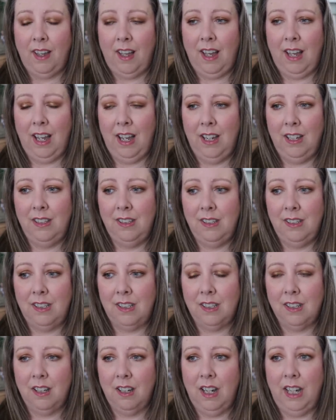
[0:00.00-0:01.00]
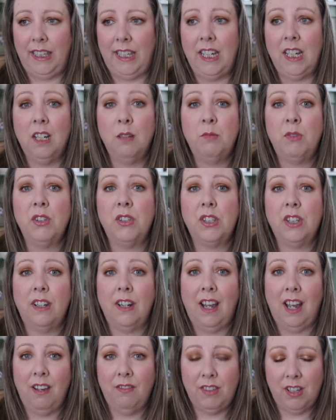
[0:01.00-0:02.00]
And I think I'm just going
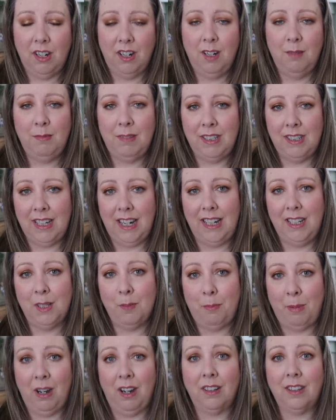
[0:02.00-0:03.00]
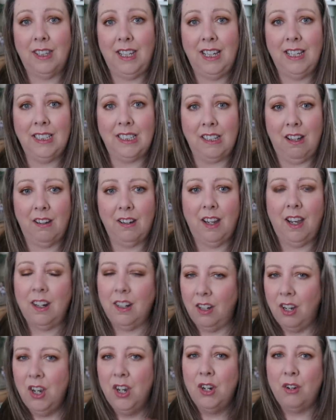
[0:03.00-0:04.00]
to have time today to pot things on and